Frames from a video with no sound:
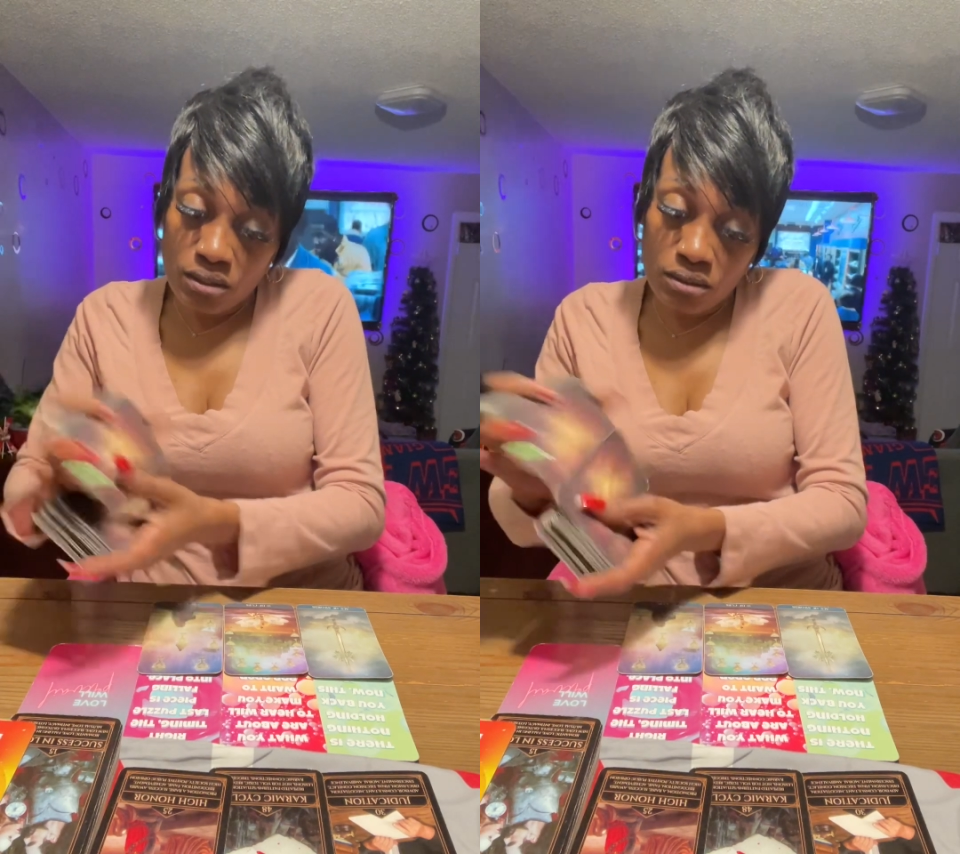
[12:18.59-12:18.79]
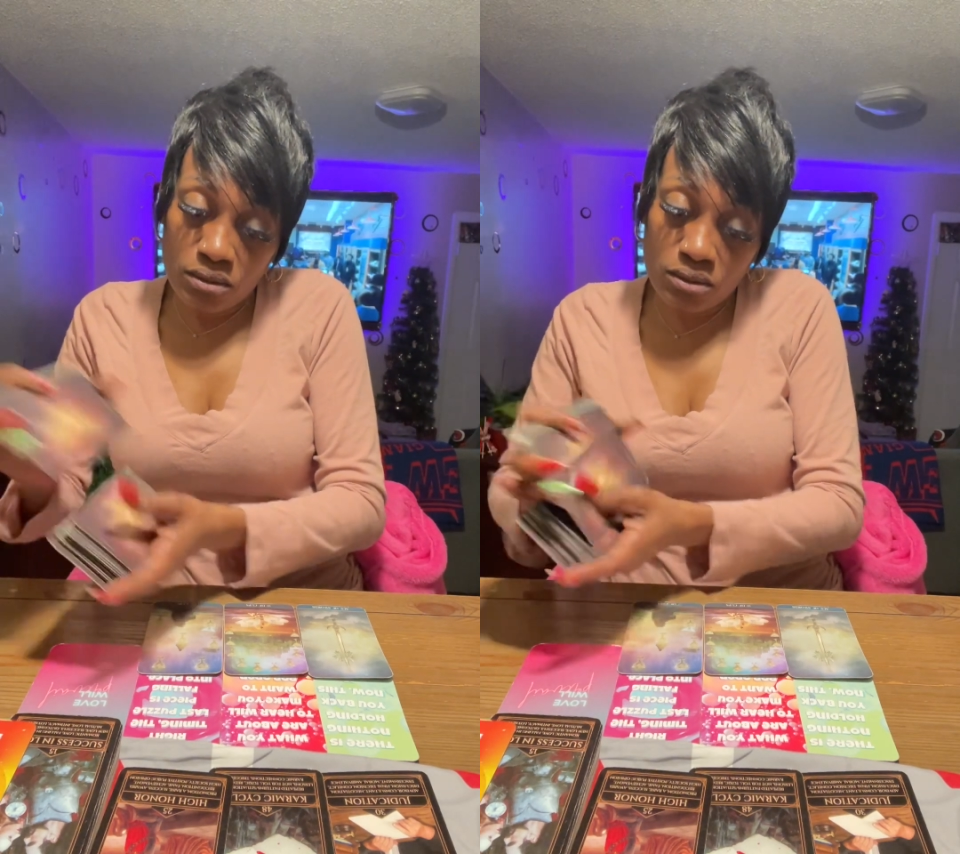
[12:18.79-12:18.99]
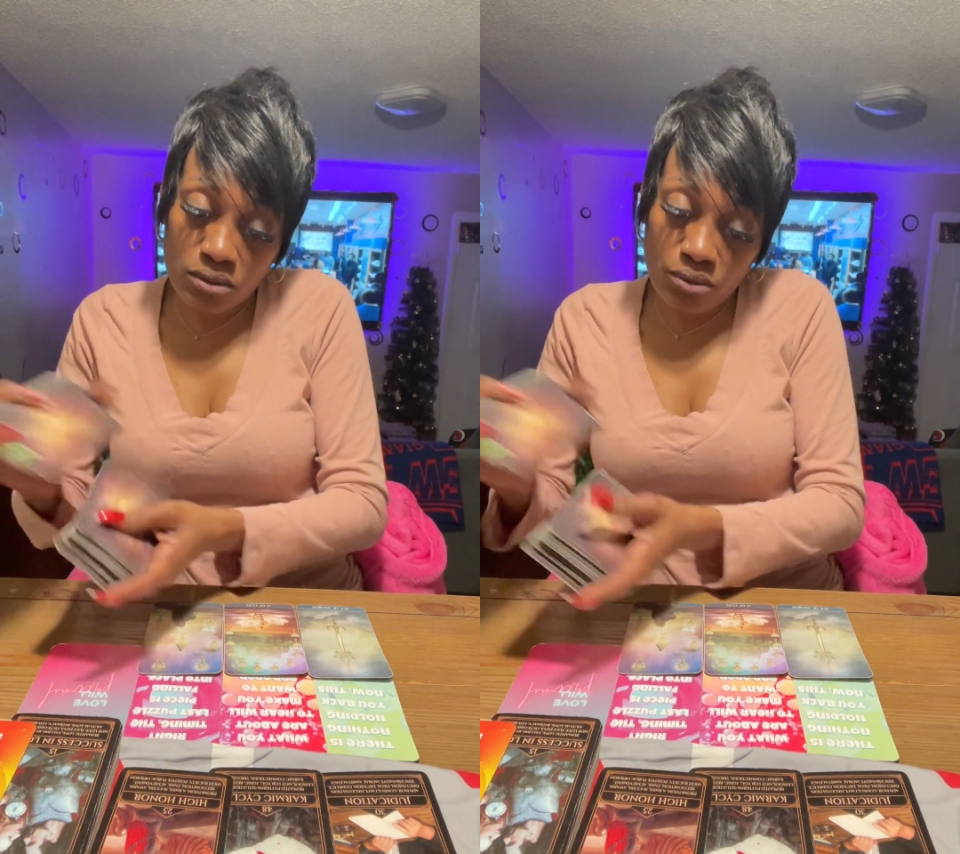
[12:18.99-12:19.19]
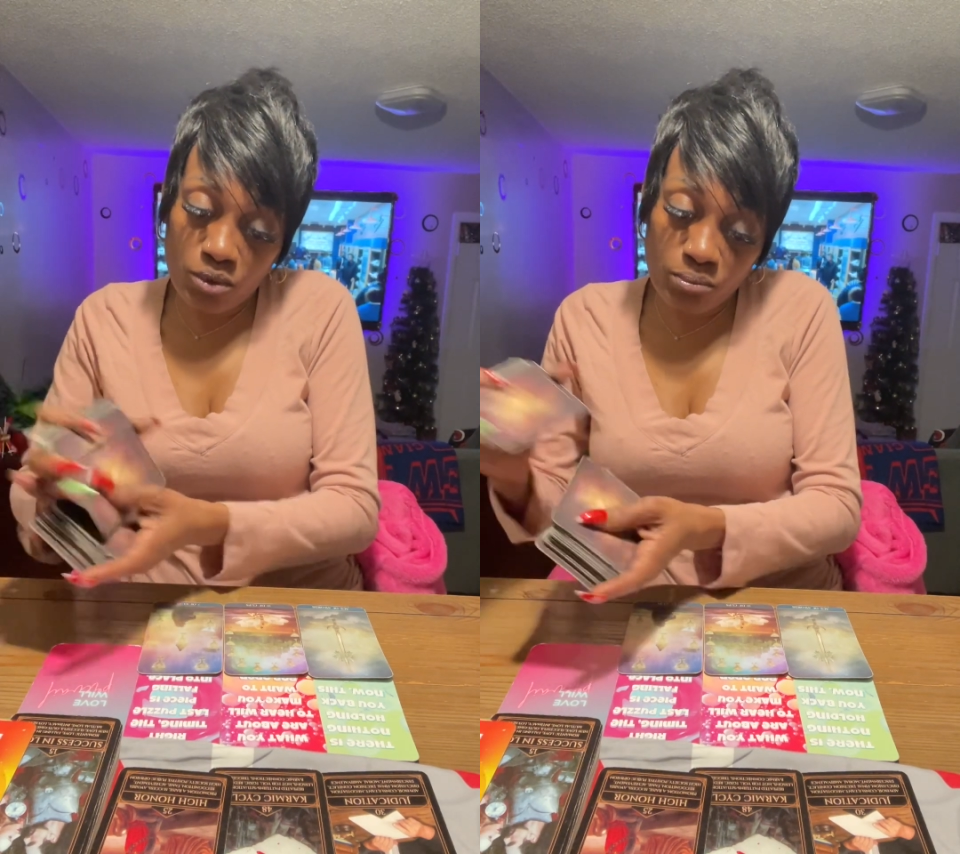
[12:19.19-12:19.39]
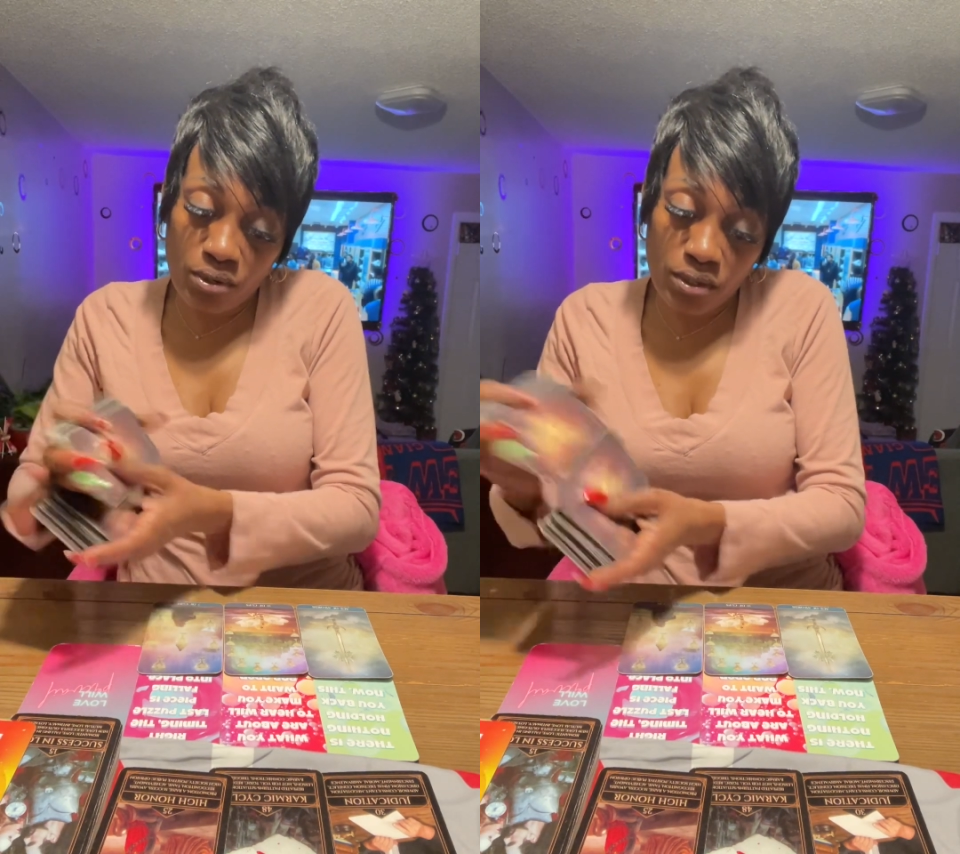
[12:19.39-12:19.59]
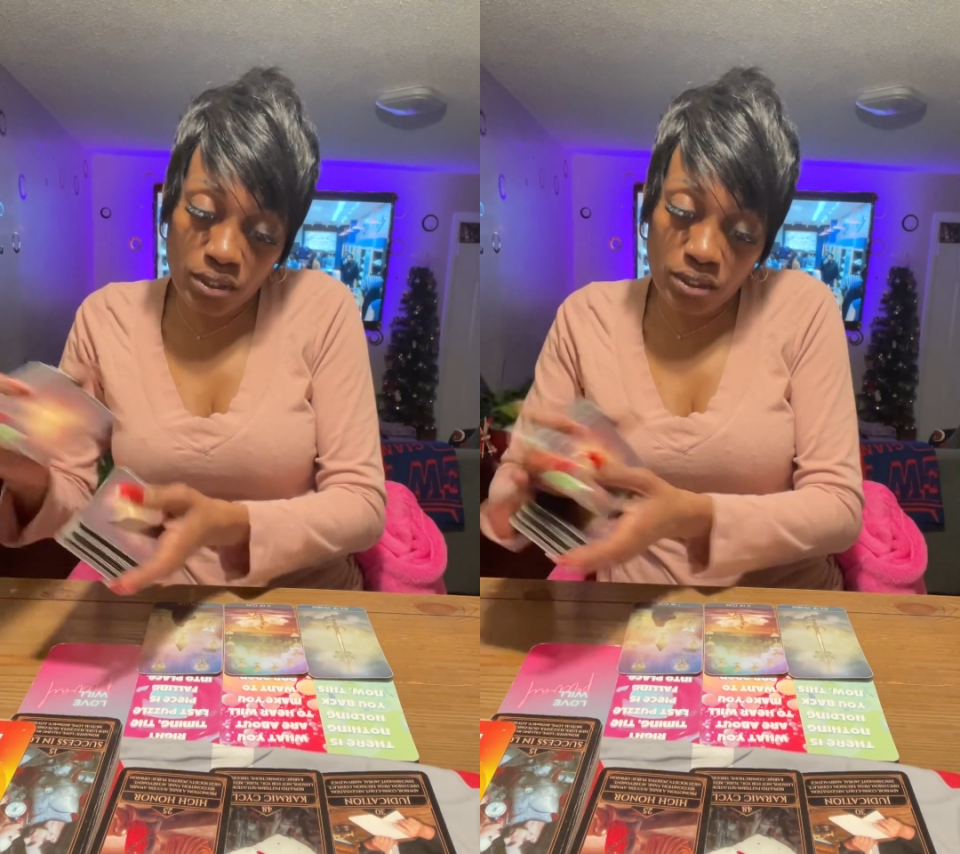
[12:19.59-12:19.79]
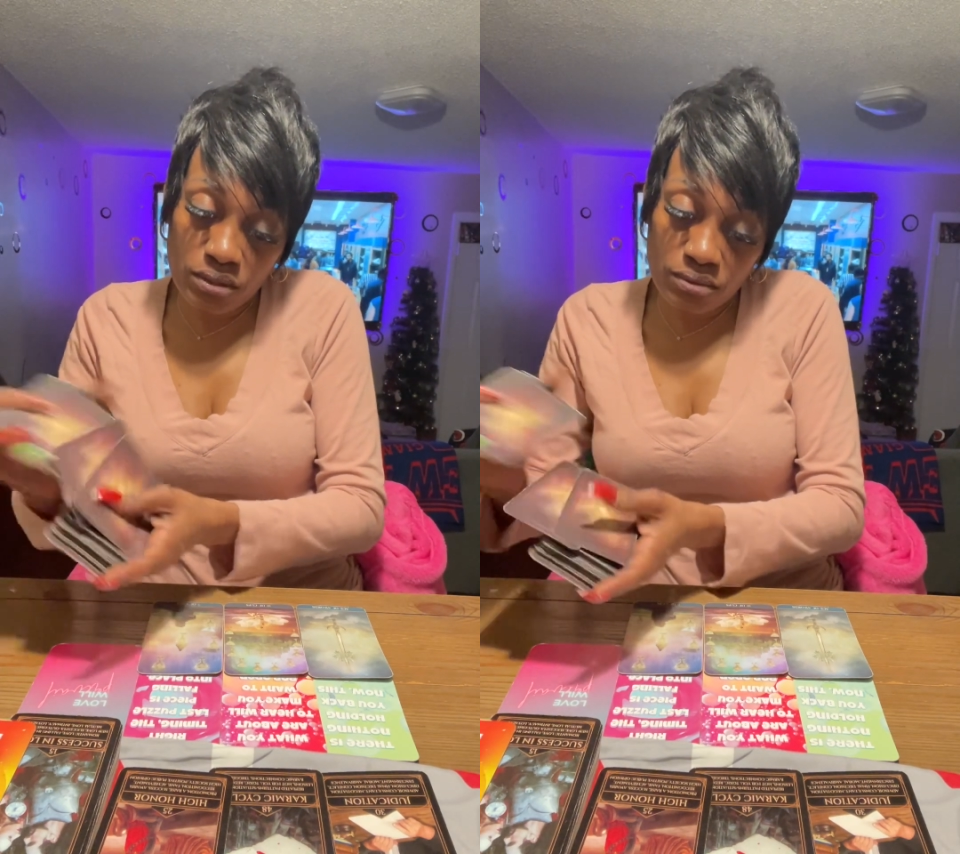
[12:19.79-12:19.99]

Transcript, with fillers: This third party.